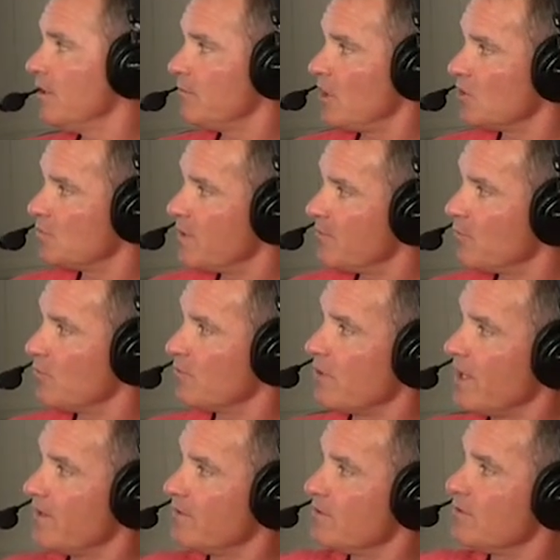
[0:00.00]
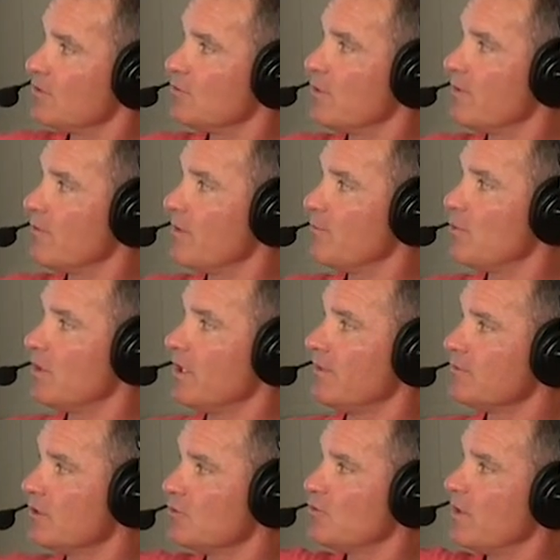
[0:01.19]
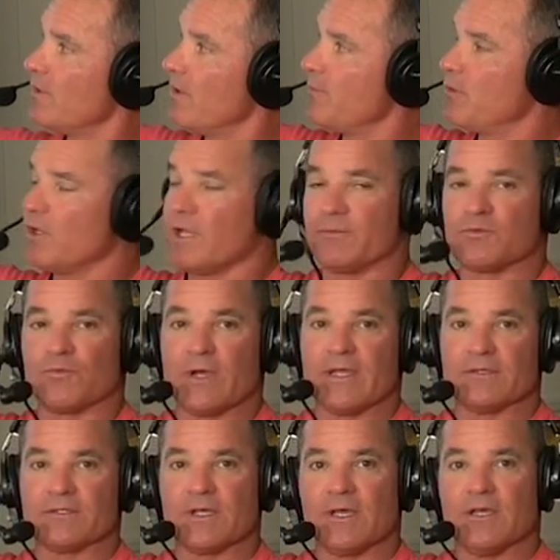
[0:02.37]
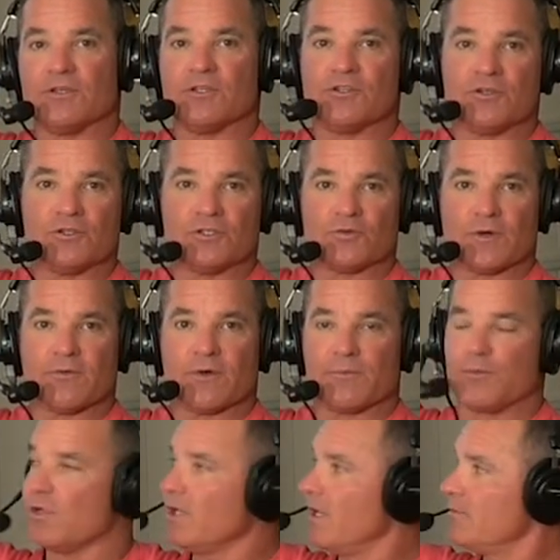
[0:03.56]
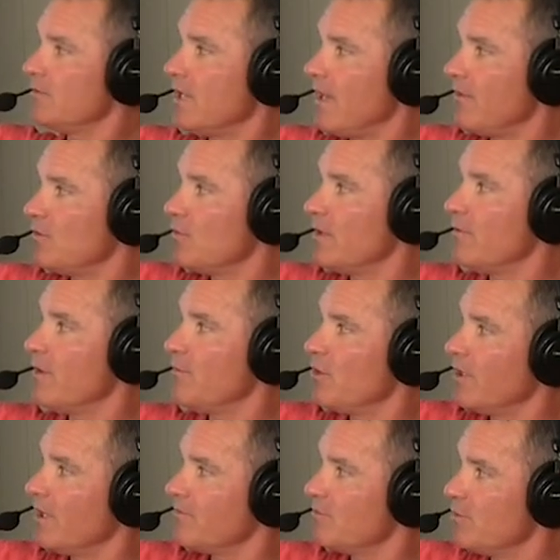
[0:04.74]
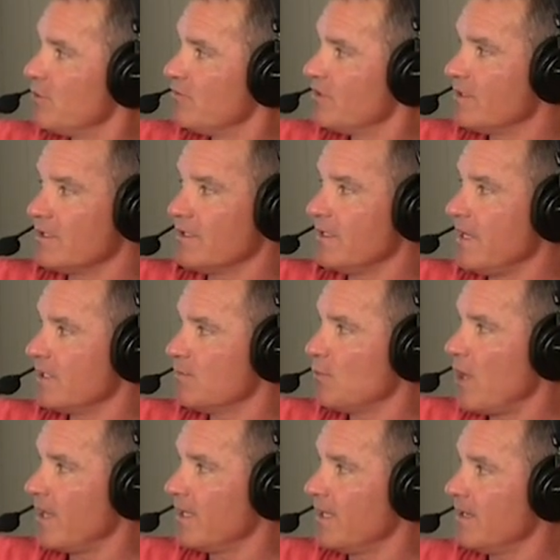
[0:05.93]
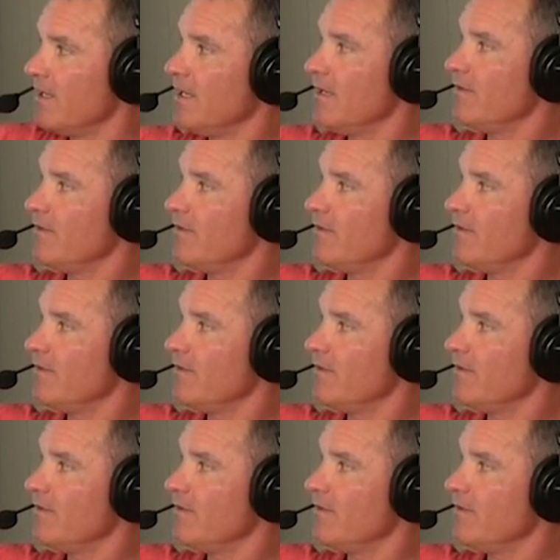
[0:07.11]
Most people would rather do the 21 pull-ups. So 21 pull-ups wins, you do the 21 pull-ups. Now the 21 pull-ups moves into the next bracket.